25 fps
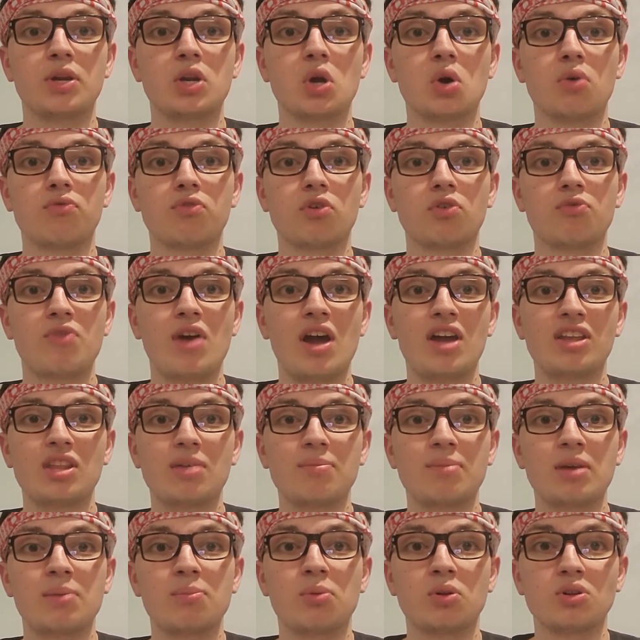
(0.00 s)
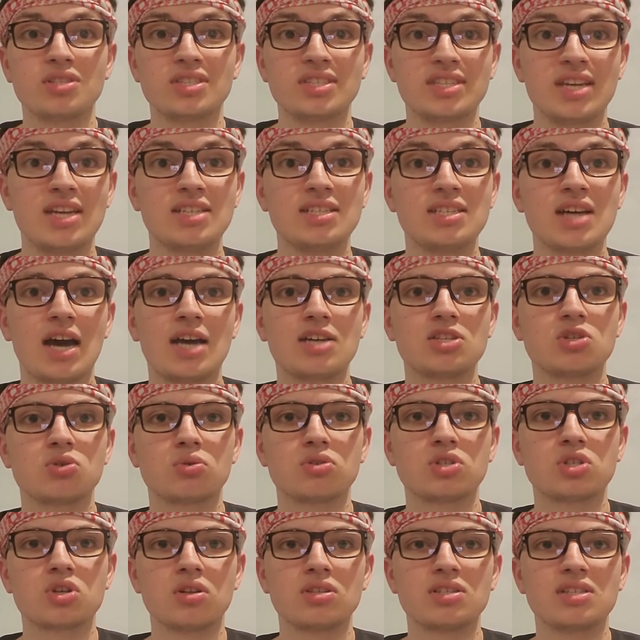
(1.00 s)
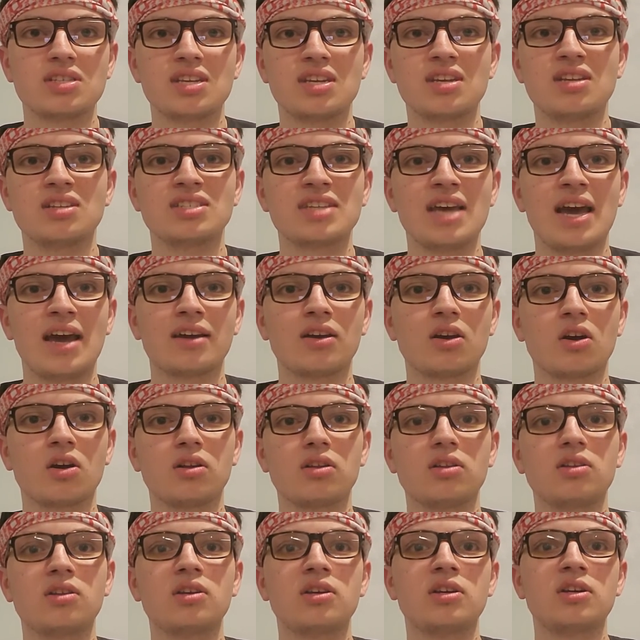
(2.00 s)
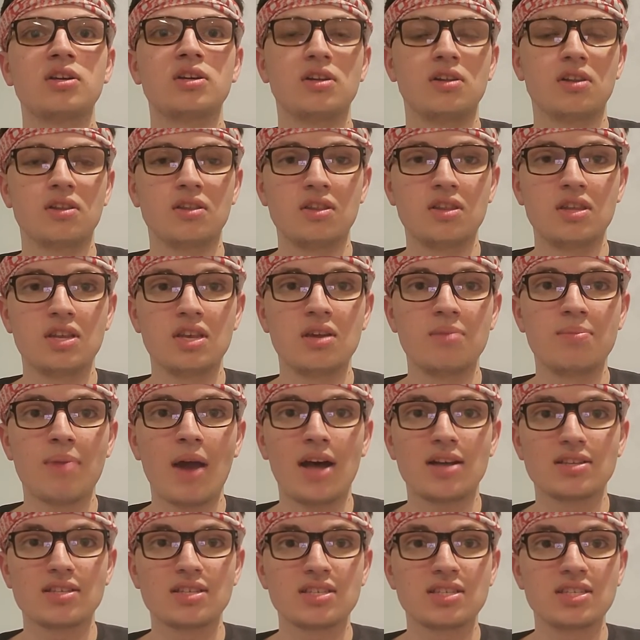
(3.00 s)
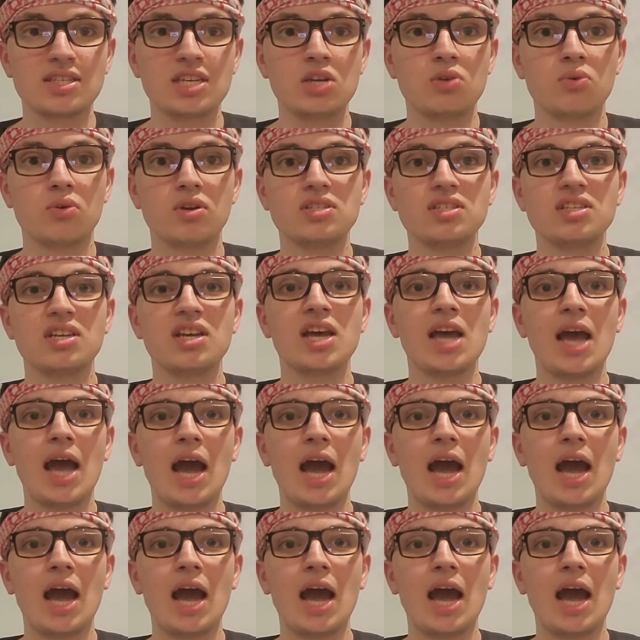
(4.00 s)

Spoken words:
We know for a fact that people did die as a result of the attack on the Palace of Secrets.